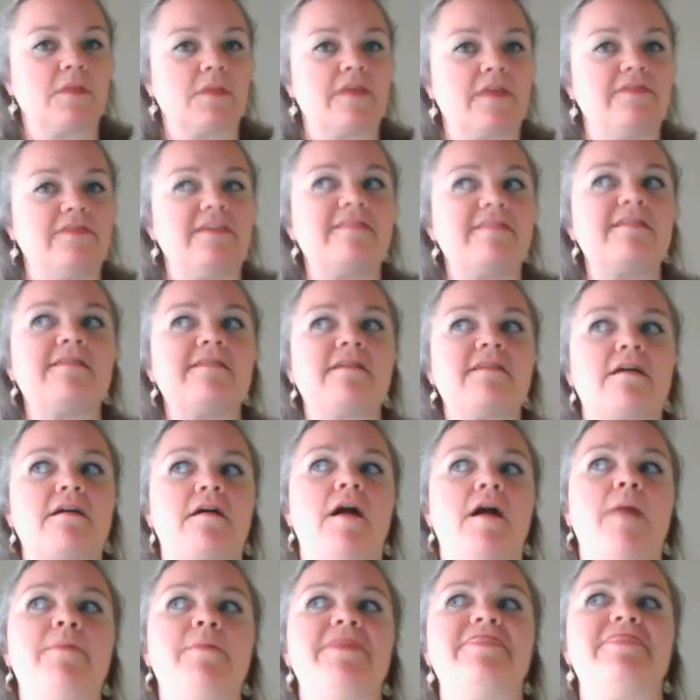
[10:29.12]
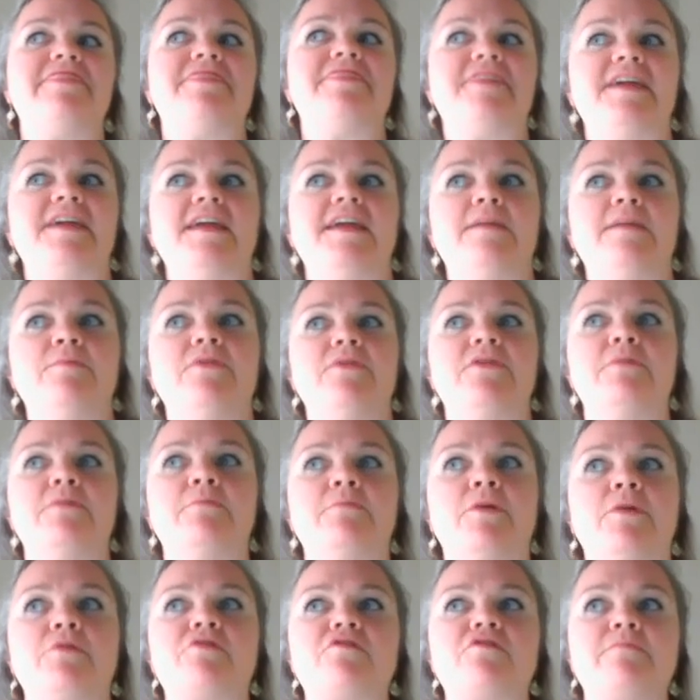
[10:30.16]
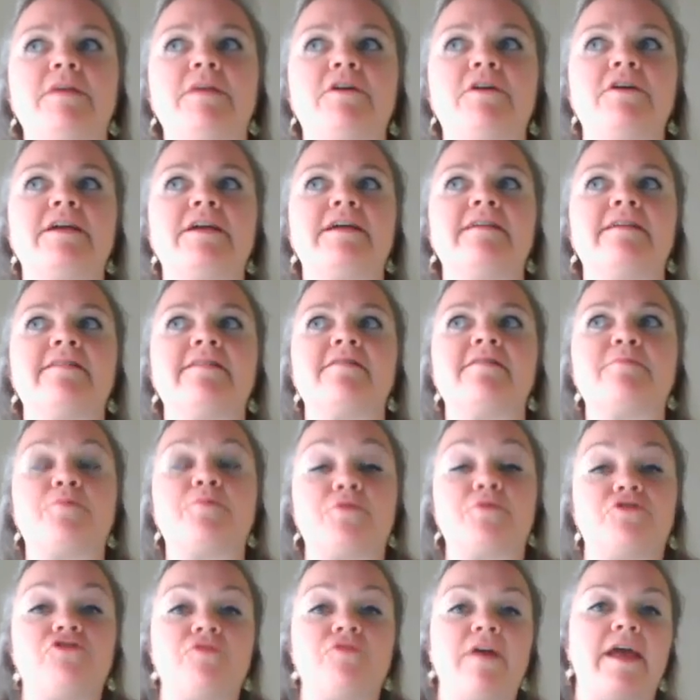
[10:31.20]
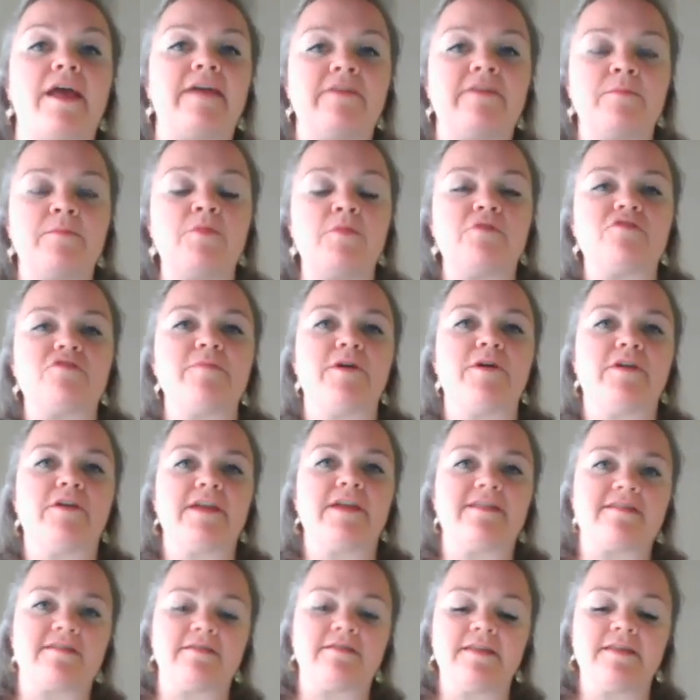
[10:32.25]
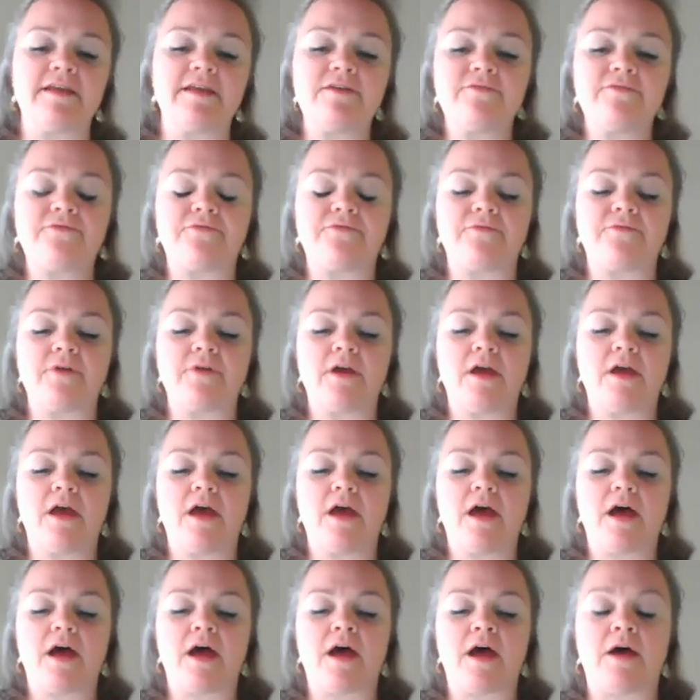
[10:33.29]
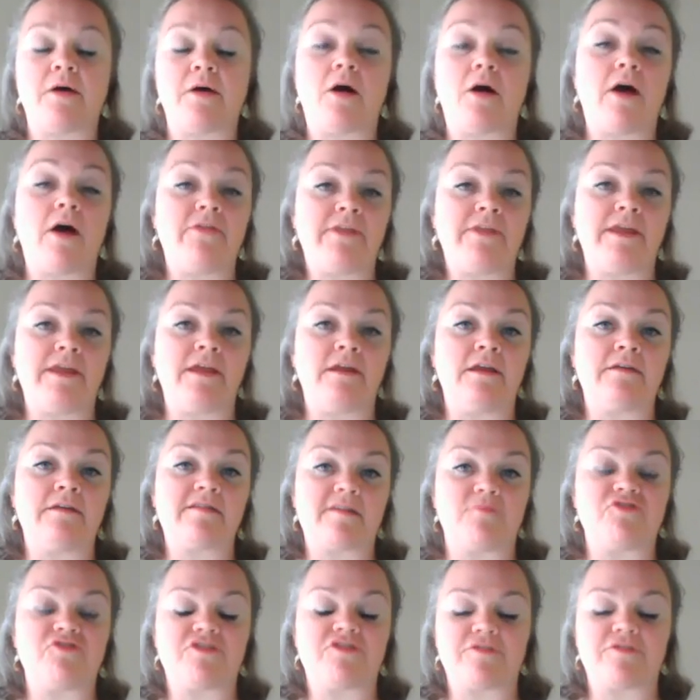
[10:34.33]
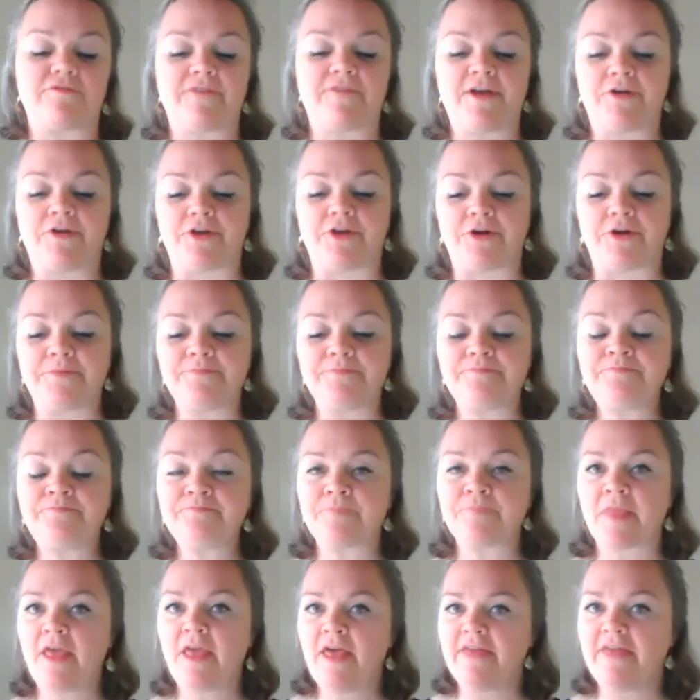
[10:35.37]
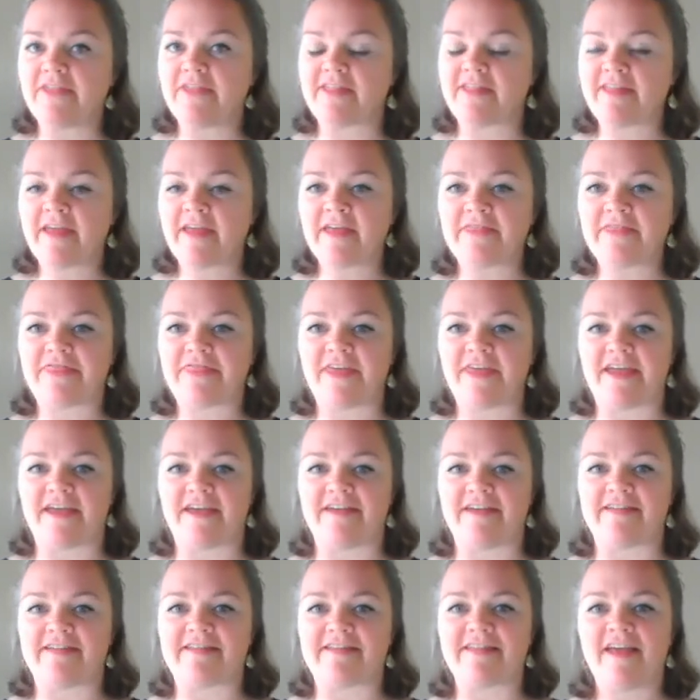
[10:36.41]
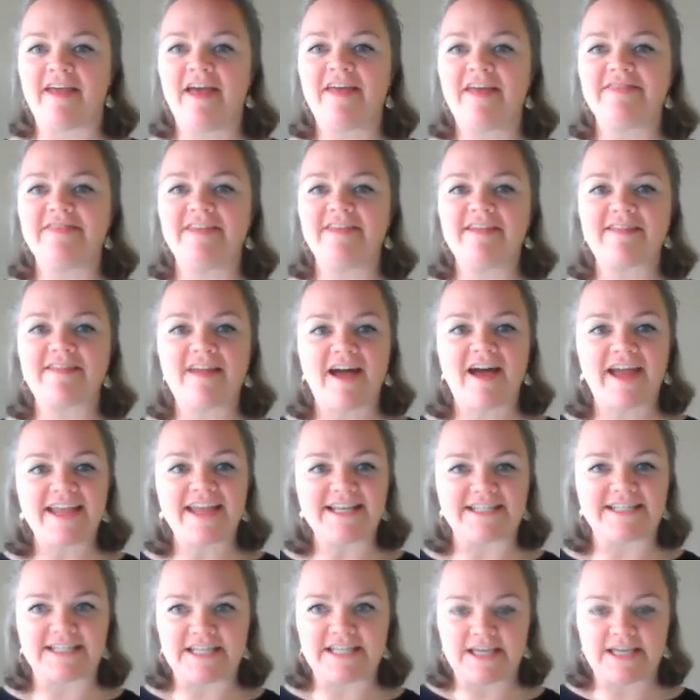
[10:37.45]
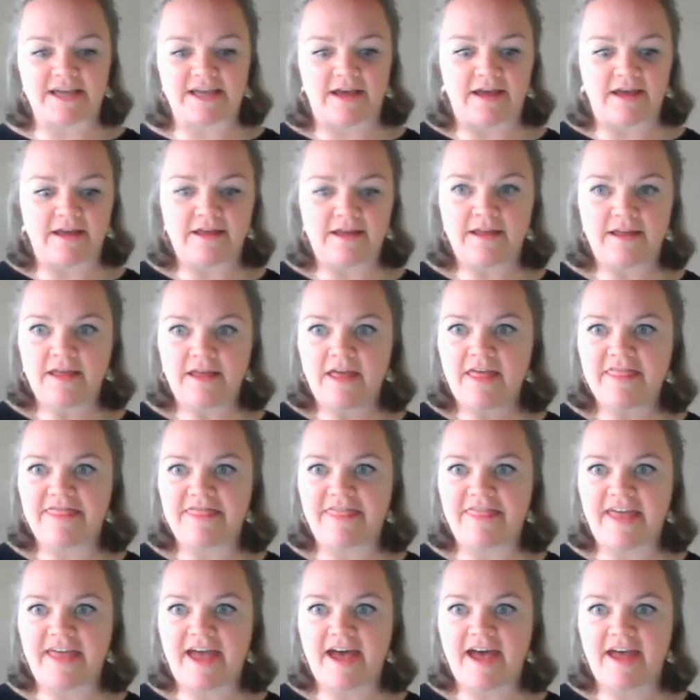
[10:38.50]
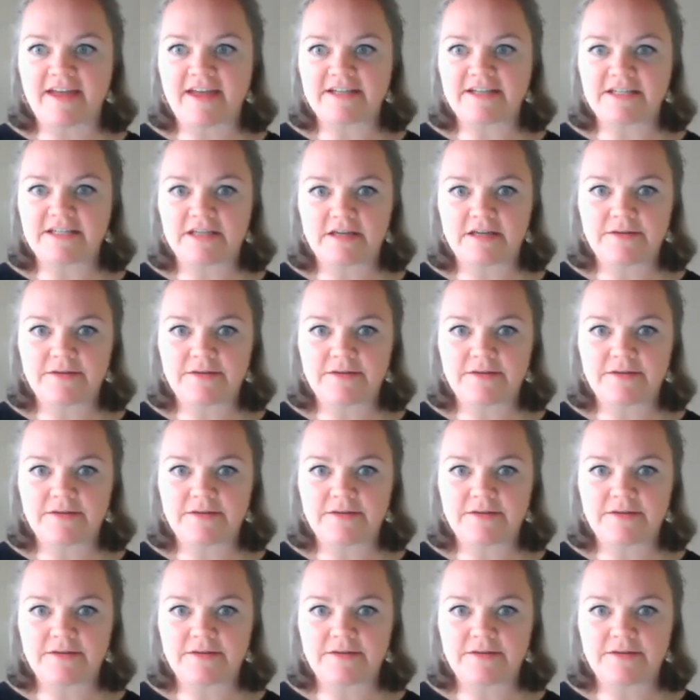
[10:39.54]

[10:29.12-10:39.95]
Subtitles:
This is a common theme that most Americans portray, that most Americans live on the subject of failure. The second thing is this idea that